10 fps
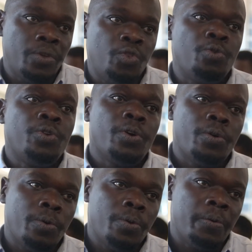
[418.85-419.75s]
you would
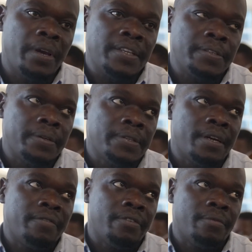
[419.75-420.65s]
know where stories
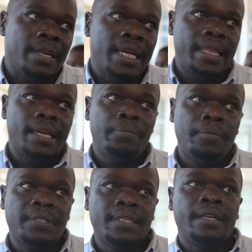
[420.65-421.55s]
come from. Like there are
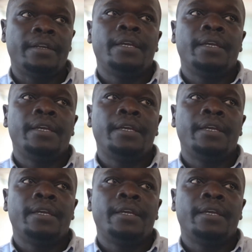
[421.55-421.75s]
reports that are